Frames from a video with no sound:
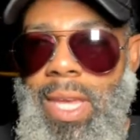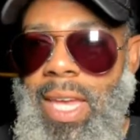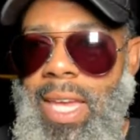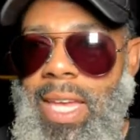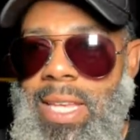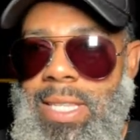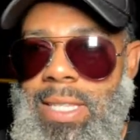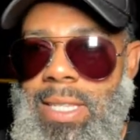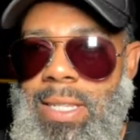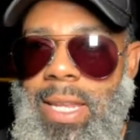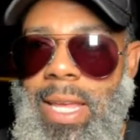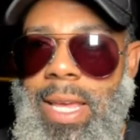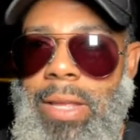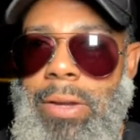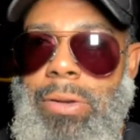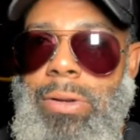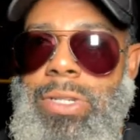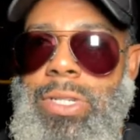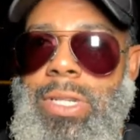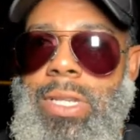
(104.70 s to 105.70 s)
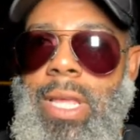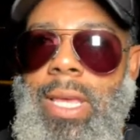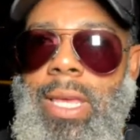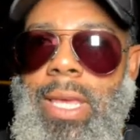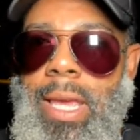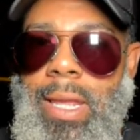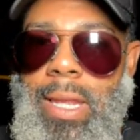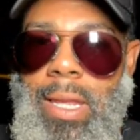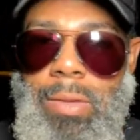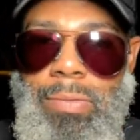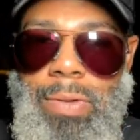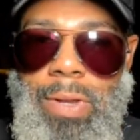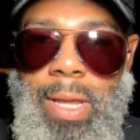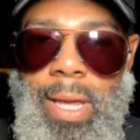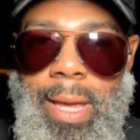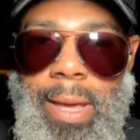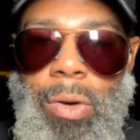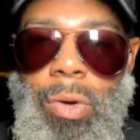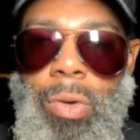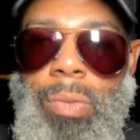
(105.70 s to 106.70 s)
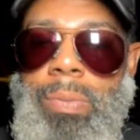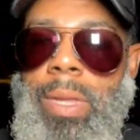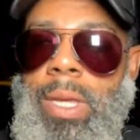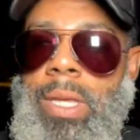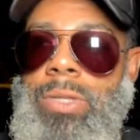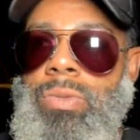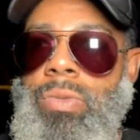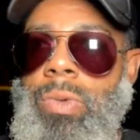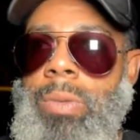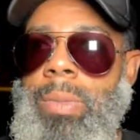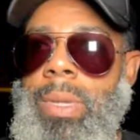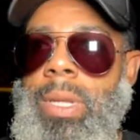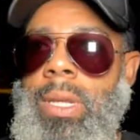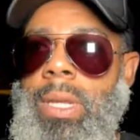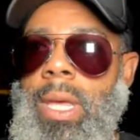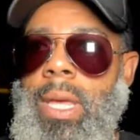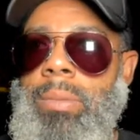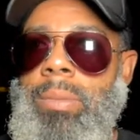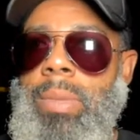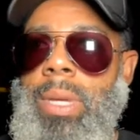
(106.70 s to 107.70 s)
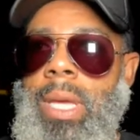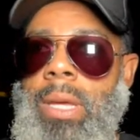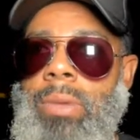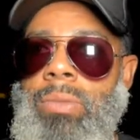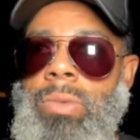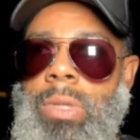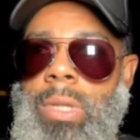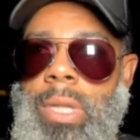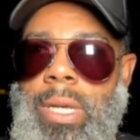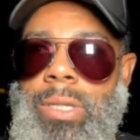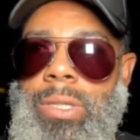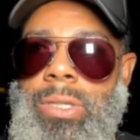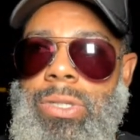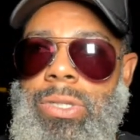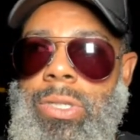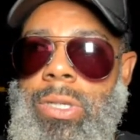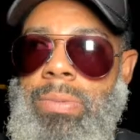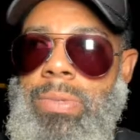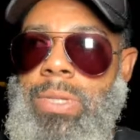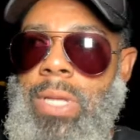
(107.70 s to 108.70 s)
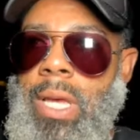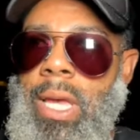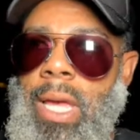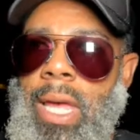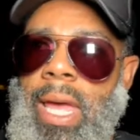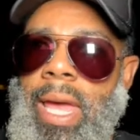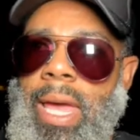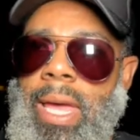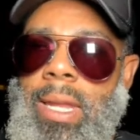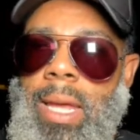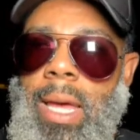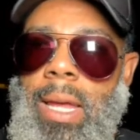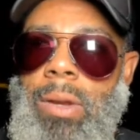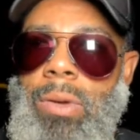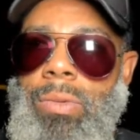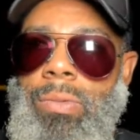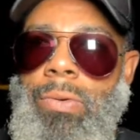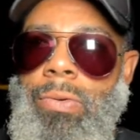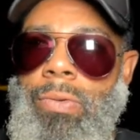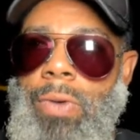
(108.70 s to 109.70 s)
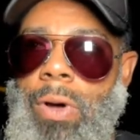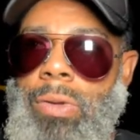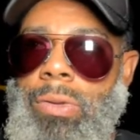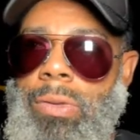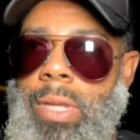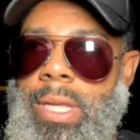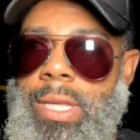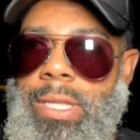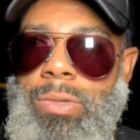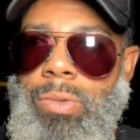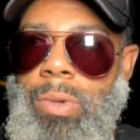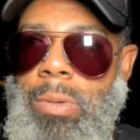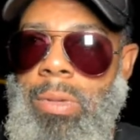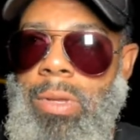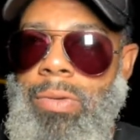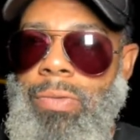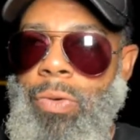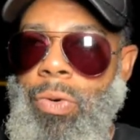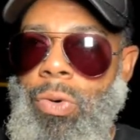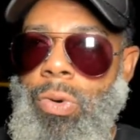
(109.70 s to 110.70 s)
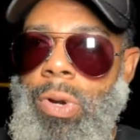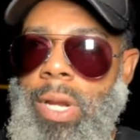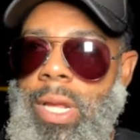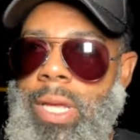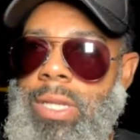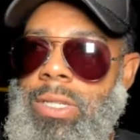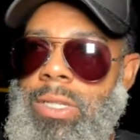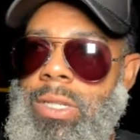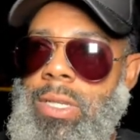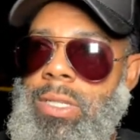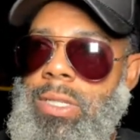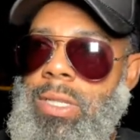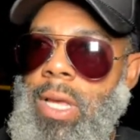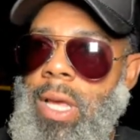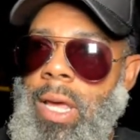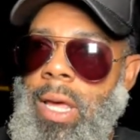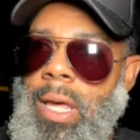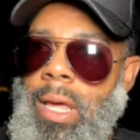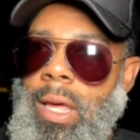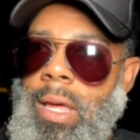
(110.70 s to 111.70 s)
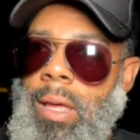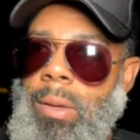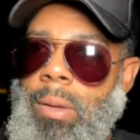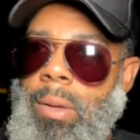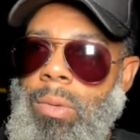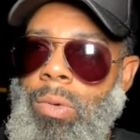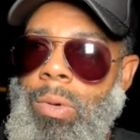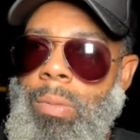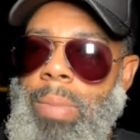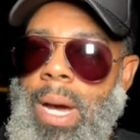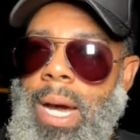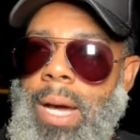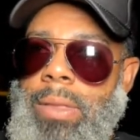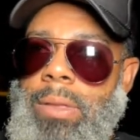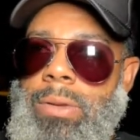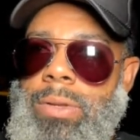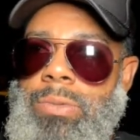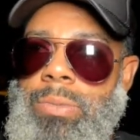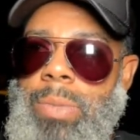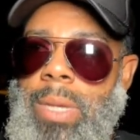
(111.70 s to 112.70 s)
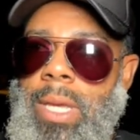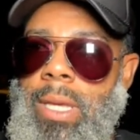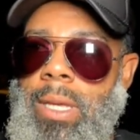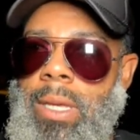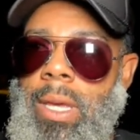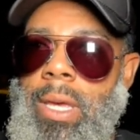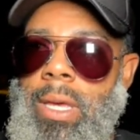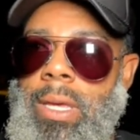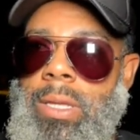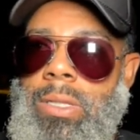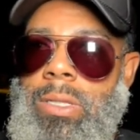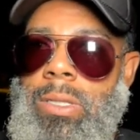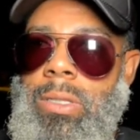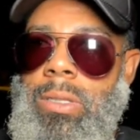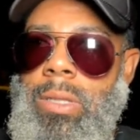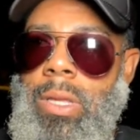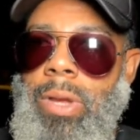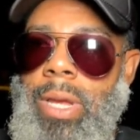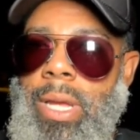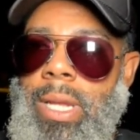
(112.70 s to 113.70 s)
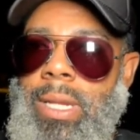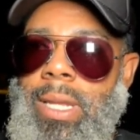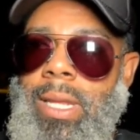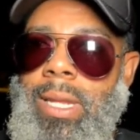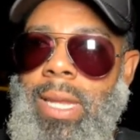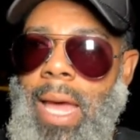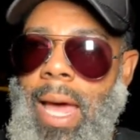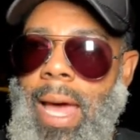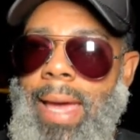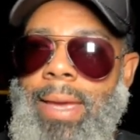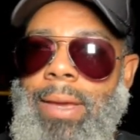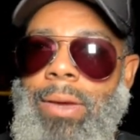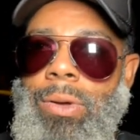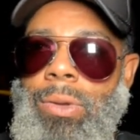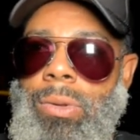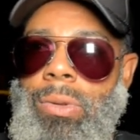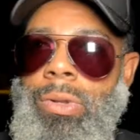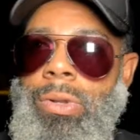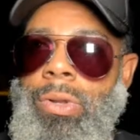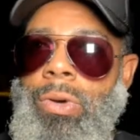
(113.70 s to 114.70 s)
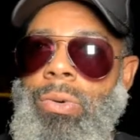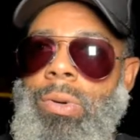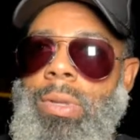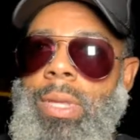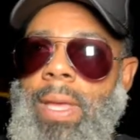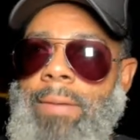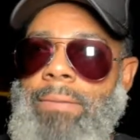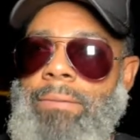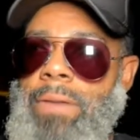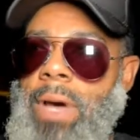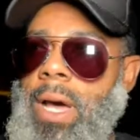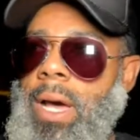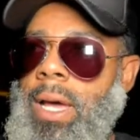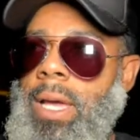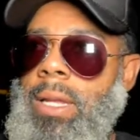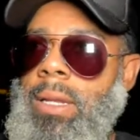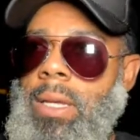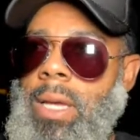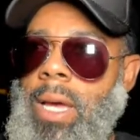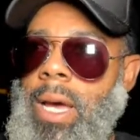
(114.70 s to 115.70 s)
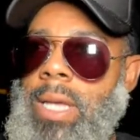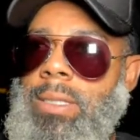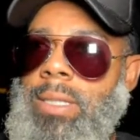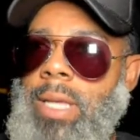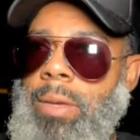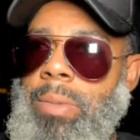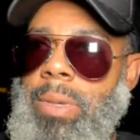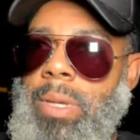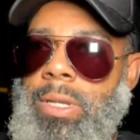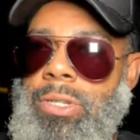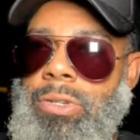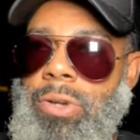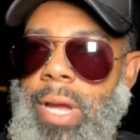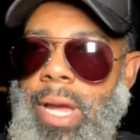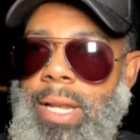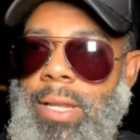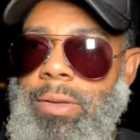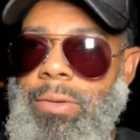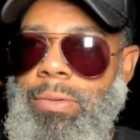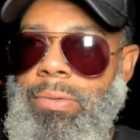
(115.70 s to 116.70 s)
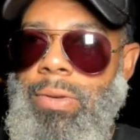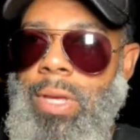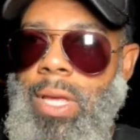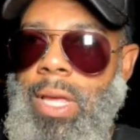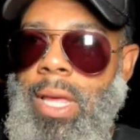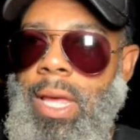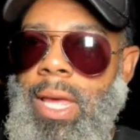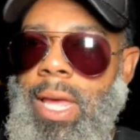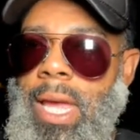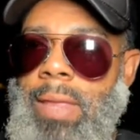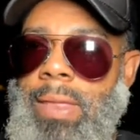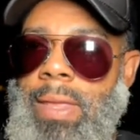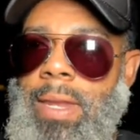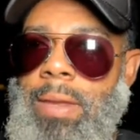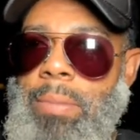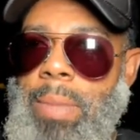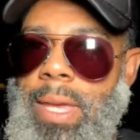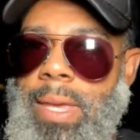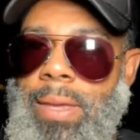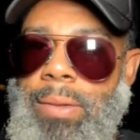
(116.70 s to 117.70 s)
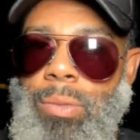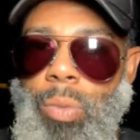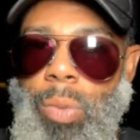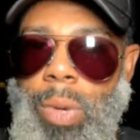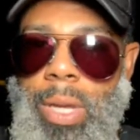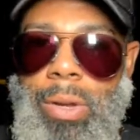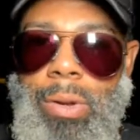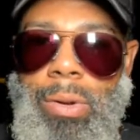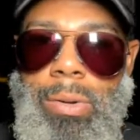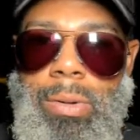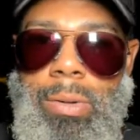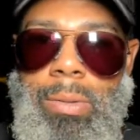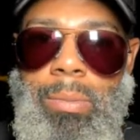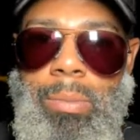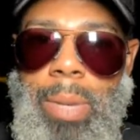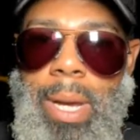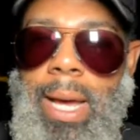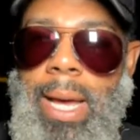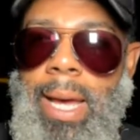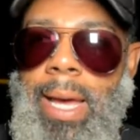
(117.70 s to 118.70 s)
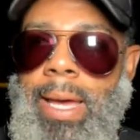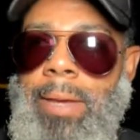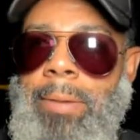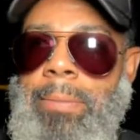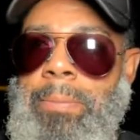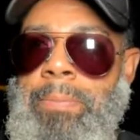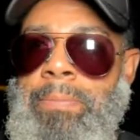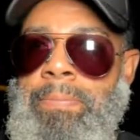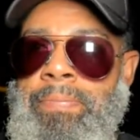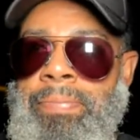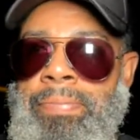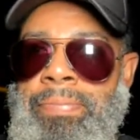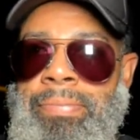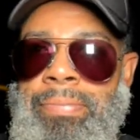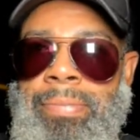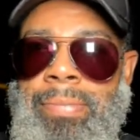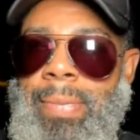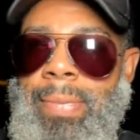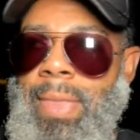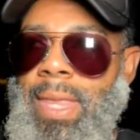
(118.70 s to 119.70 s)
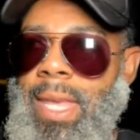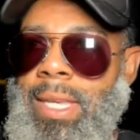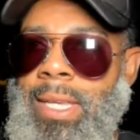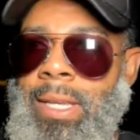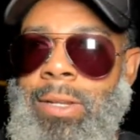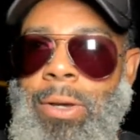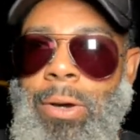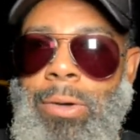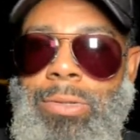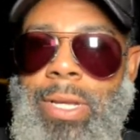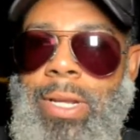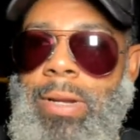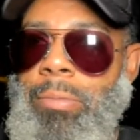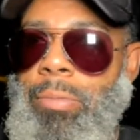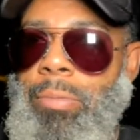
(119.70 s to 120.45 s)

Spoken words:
it's an energy they can't even help. These women can be in relationships, and I don't fault these women for it. It's just what bothers me is they're in denial, knowing they find guys like me attractive, and then they make it weird by trying to